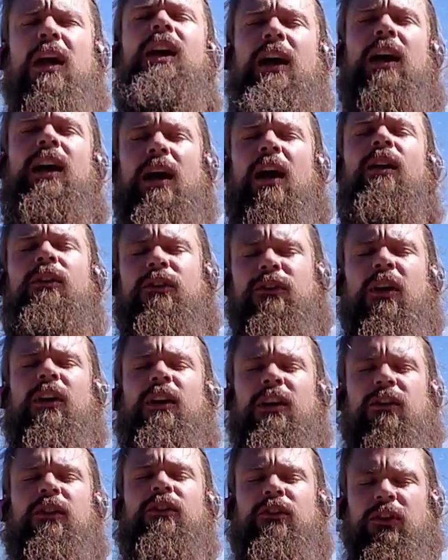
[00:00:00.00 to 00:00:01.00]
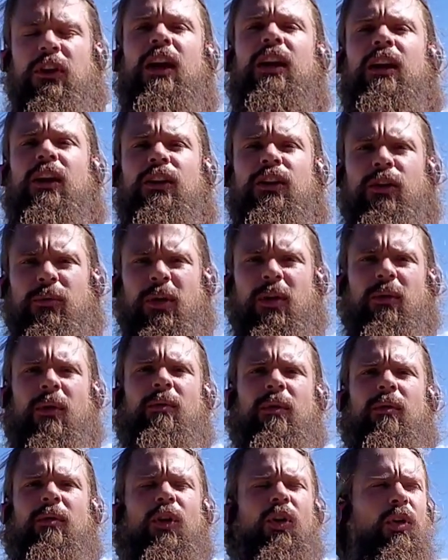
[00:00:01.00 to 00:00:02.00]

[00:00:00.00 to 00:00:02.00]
And I was starting to shake a little bit when we were